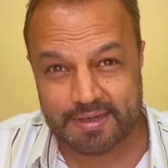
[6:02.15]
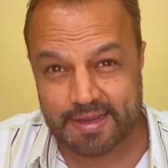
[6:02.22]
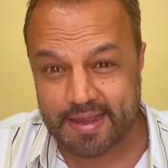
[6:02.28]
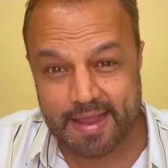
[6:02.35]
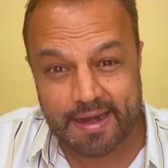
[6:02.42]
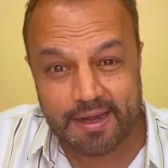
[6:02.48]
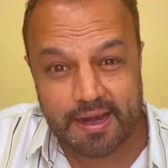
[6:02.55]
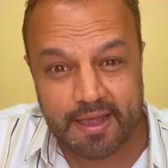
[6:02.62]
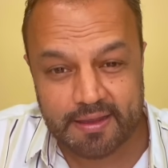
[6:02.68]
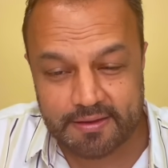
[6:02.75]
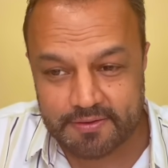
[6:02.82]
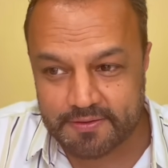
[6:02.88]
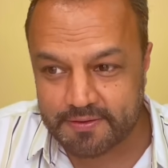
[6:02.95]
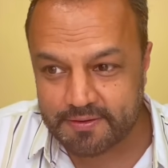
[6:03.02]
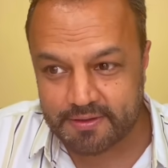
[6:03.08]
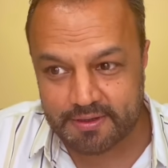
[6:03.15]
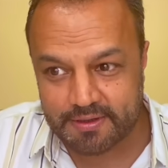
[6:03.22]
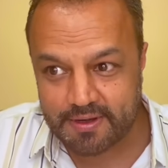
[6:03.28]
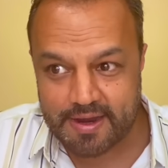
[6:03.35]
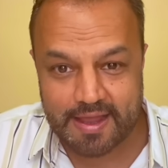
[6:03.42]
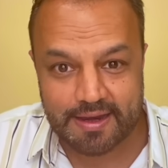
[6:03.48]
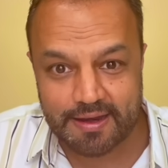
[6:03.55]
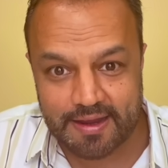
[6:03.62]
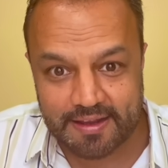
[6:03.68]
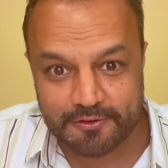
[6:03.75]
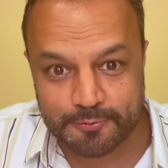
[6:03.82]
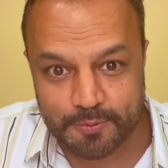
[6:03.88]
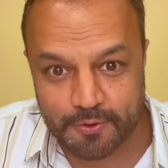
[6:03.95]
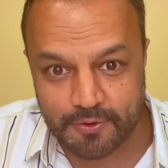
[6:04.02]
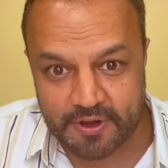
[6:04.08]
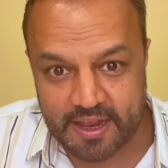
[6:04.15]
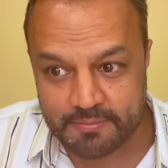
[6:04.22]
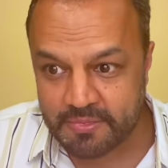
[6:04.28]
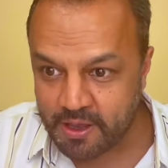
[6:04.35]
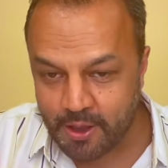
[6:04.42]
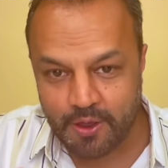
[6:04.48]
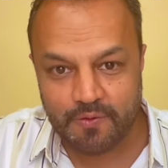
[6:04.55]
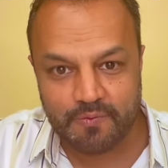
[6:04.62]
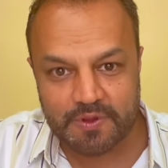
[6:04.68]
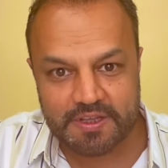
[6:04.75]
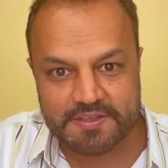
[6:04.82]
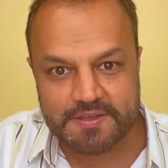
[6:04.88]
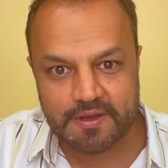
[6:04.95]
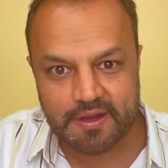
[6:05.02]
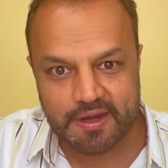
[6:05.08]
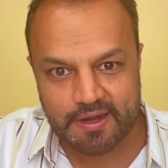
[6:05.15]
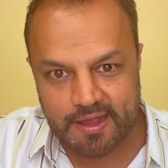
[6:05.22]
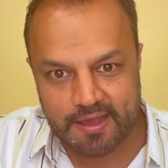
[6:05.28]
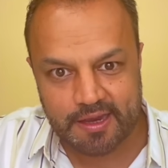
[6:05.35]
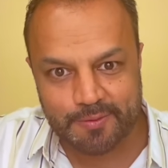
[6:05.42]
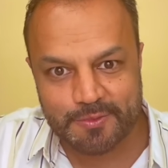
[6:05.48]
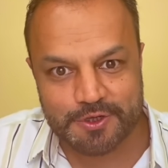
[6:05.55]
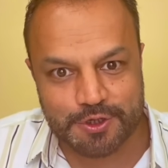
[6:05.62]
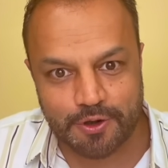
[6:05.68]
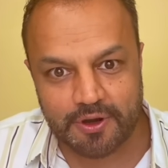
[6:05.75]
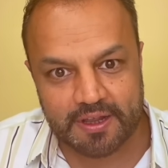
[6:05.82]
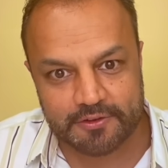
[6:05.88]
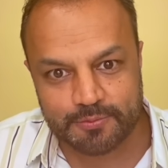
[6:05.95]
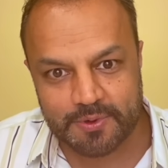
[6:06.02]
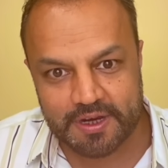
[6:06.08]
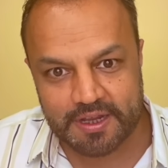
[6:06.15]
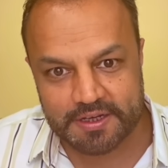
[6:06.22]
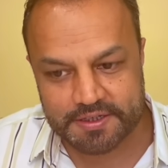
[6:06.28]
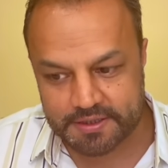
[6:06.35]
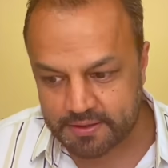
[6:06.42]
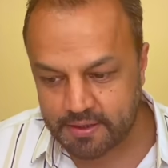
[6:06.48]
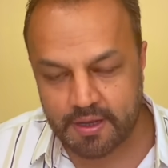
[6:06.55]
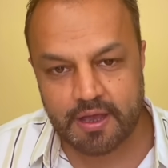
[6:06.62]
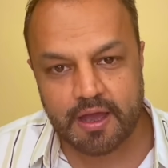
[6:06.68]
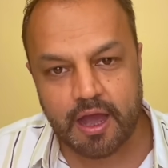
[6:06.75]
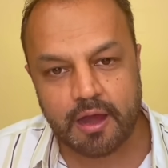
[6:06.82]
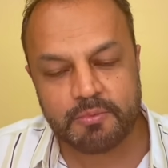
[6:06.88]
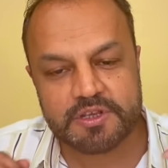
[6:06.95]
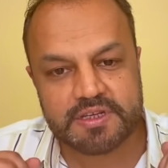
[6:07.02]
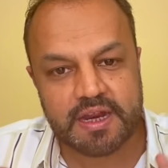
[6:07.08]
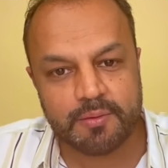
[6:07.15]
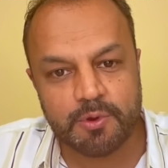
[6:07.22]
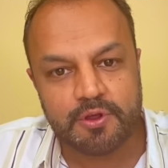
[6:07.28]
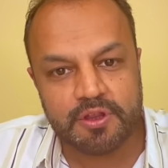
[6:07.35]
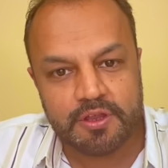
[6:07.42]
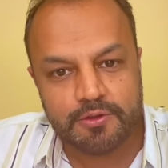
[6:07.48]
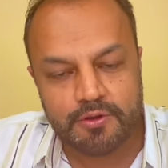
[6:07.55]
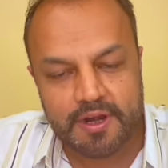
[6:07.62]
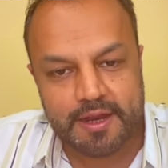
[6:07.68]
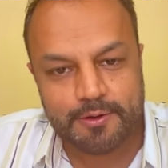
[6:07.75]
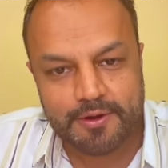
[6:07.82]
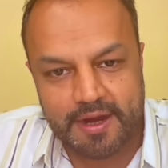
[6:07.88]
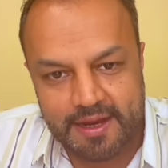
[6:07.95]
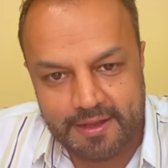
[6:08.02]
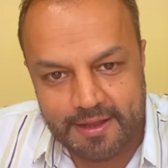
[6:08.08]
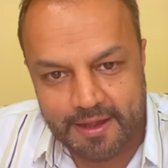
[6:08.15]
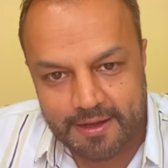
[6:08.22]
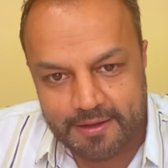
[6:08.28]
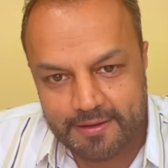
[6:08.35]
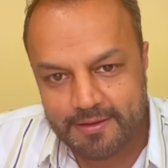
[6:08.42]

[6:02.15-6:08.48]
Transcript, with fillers: 8 lines, 9 lines program with a circuit diagram and short explanation. How much time do you think you'll take to write that?